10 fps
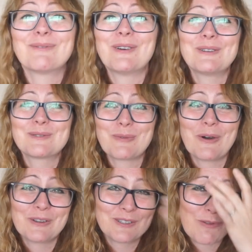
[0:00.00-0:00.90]
World
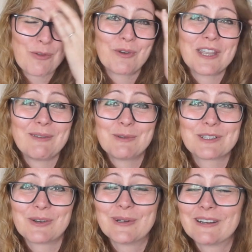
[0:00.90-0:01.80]
War Three was
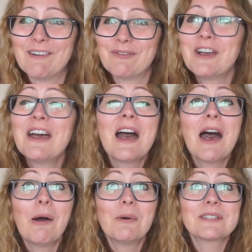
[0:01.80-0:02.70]
going off.
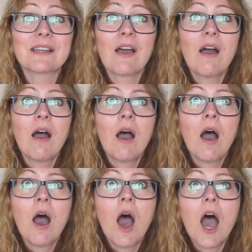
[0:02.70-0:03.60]
I was like,
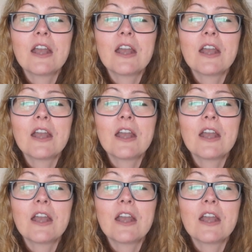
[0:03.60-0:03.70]
oh,